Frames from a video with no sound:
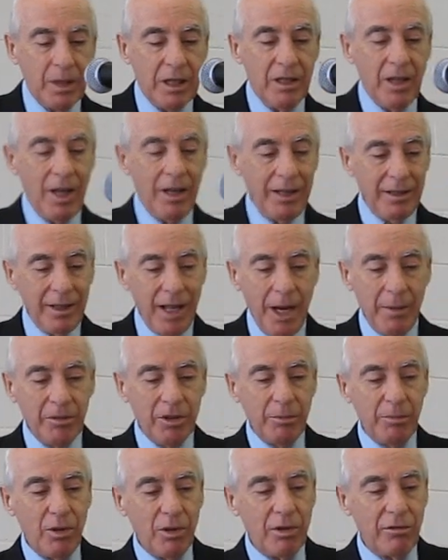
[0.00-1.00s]
A lot of times
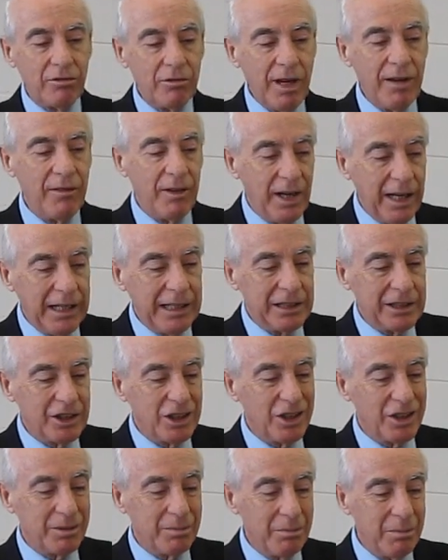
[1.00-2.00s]
the book of
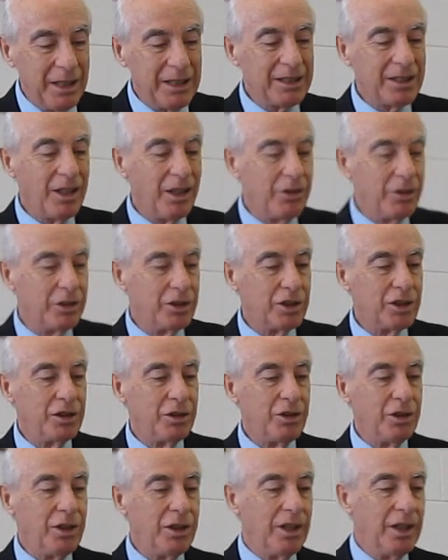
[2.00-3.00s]
Revelation is
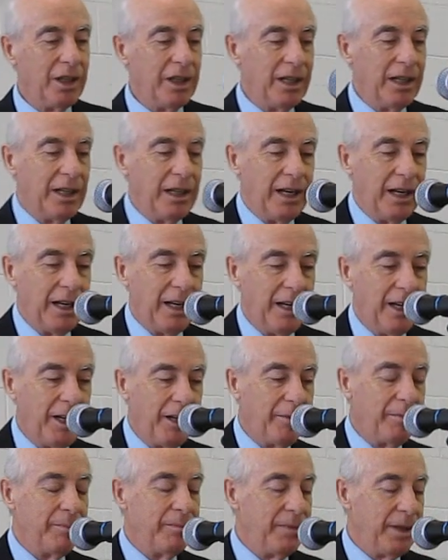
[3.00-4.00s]
misunderstood.
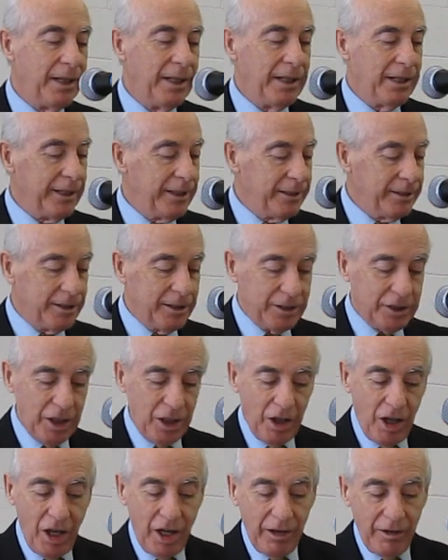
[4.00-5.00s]
Um, uh, there's a
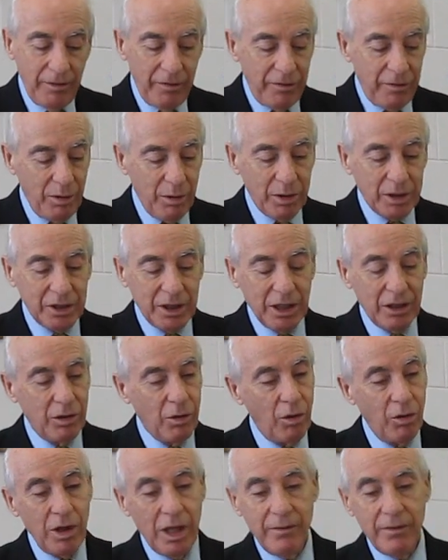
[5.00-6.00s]
lot of folks that
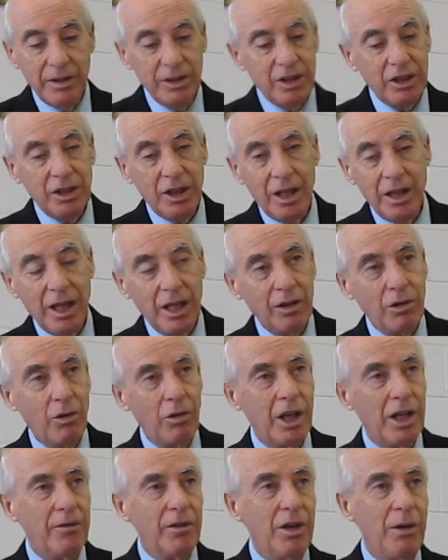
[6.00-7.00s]
don't even study it,
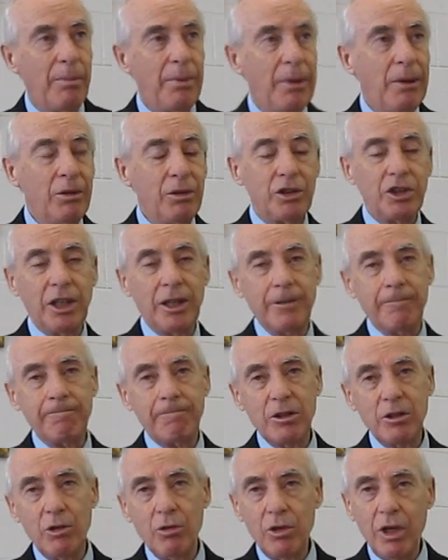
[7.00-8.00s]
don't even approach
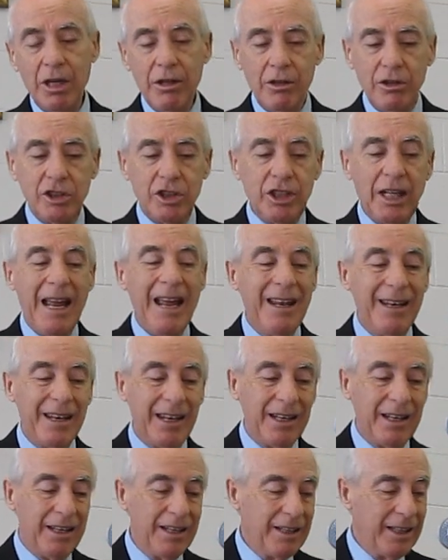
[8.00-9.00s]
it. They don't understand
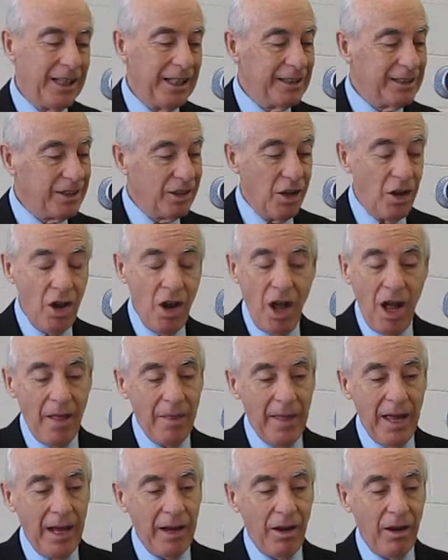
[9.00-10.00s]
it. It's
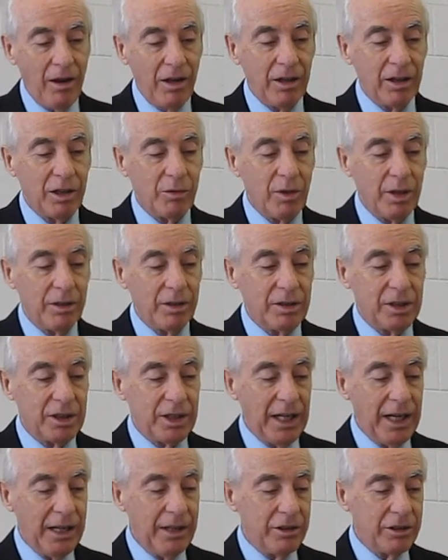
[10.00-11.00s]
not that hard to
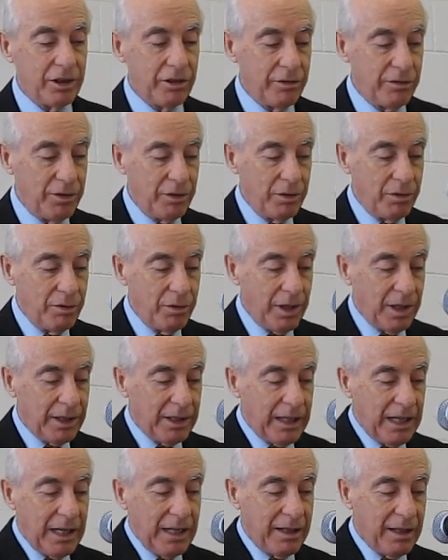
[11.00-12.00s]
understand. There's a few uh,
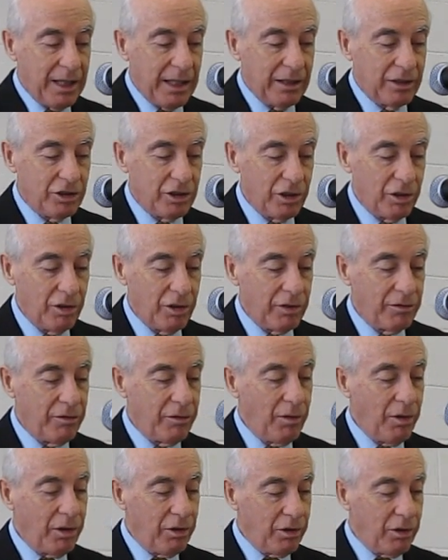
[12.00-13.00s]
key things to look
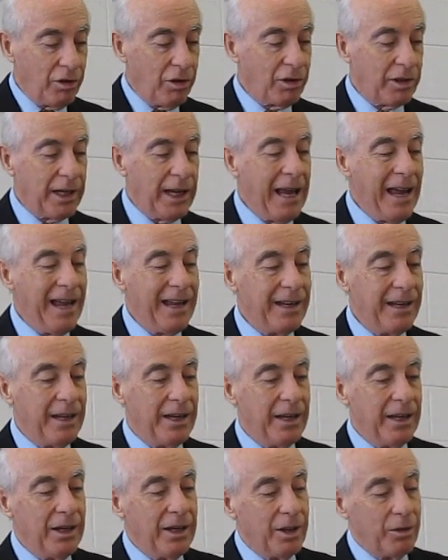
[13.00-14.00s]
for and to look at.
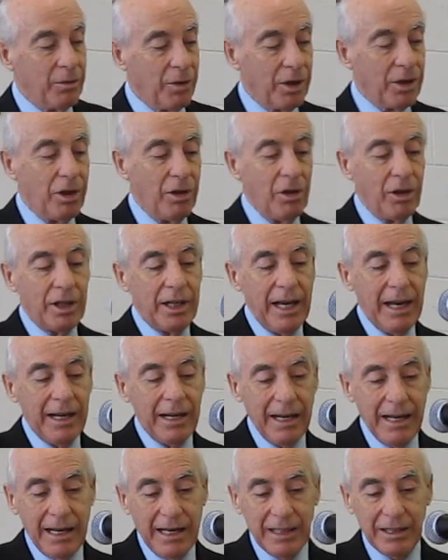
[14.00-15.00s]
We're going to look
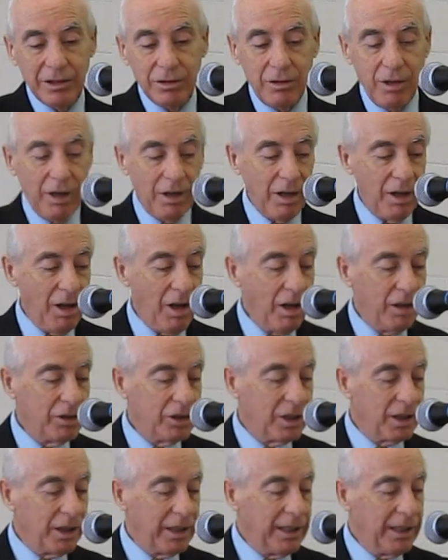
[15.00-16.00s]
at it as
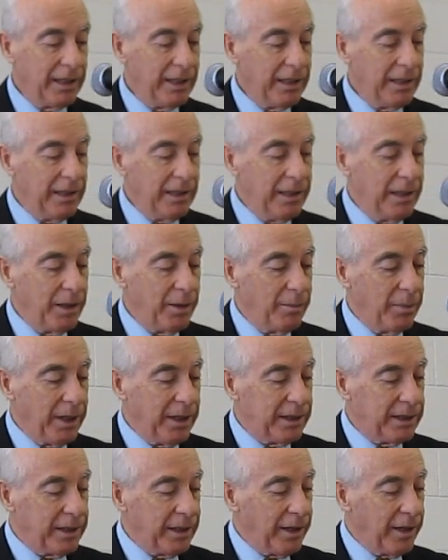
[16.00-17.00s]
chronologically.
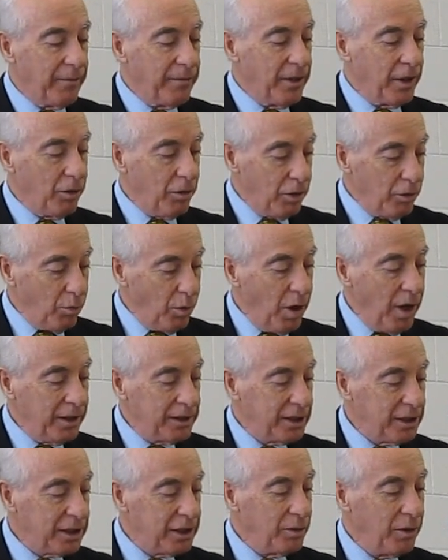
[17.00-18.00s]
But uh, the Lord
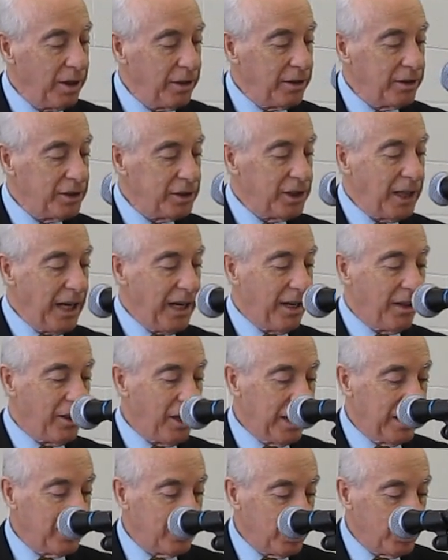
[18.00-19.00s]
wants us to understand
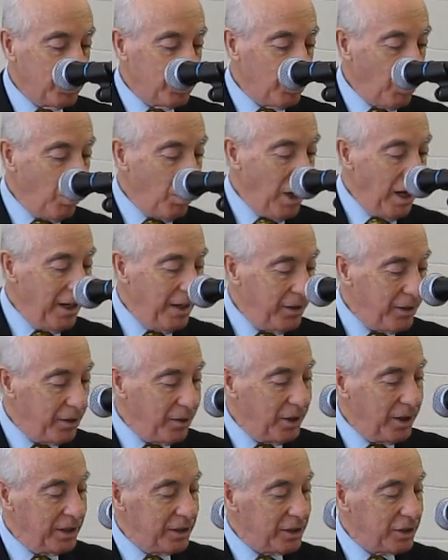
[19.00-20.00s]
things to show unto
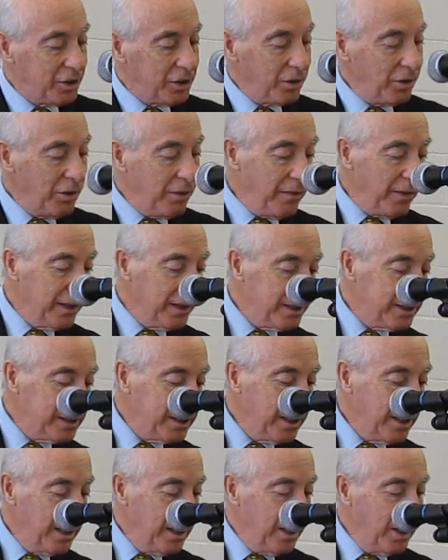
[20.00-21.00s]
His
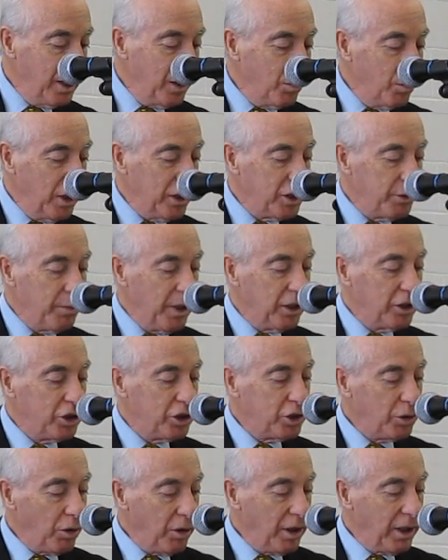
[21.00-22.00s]
servants which must
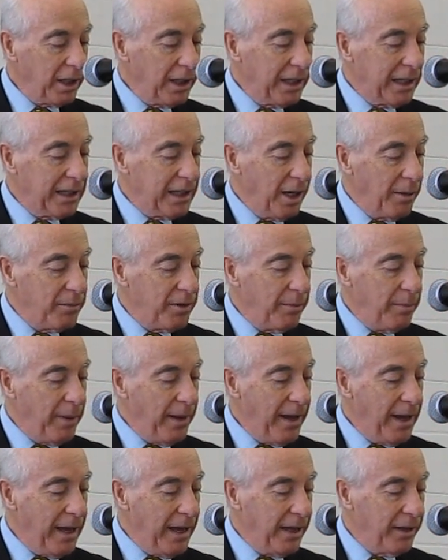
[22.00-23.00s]
shortly come to
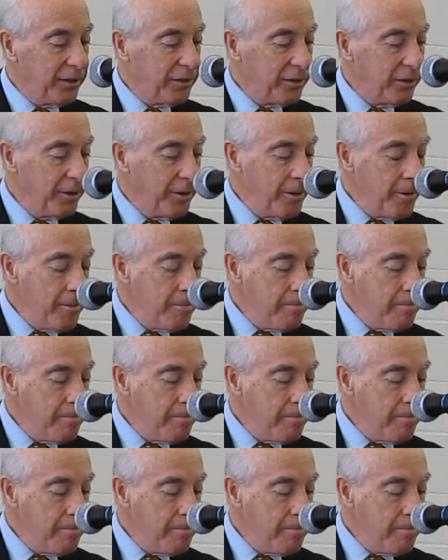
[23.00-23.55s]
pass.